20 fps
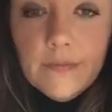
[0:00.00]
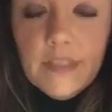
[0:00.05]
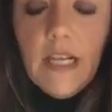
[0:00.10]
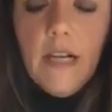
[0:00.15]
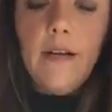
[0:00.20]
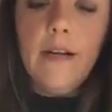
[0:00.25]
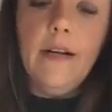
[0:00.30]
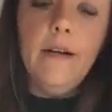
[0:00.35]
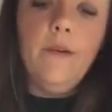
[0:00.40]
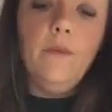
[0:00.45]

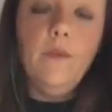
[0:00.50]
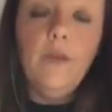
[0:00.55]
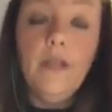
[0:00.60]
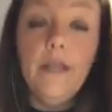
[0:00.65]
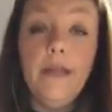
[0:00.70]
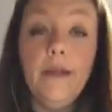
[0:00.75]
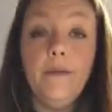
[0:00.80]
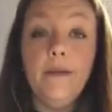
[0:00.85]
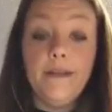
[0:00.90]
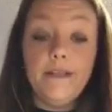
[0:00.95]
Alright, well
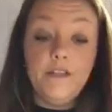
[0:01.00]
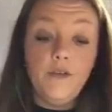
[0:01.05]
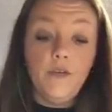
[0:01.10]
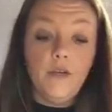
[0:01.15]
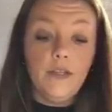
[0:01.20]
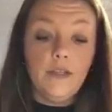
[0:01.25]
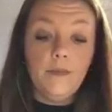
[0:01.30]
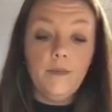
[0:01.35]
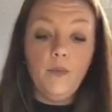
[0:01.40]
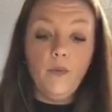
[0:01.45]
anyways, you
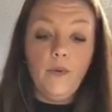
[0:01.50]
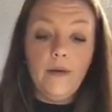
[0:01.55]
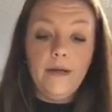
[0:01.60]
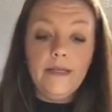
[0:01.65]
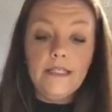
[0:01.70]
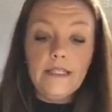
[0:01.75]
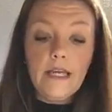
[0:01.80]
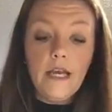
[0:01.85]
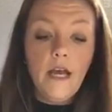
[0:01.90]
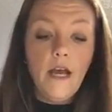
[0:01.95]
get the
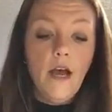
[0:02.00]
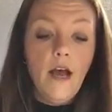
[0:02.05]
point.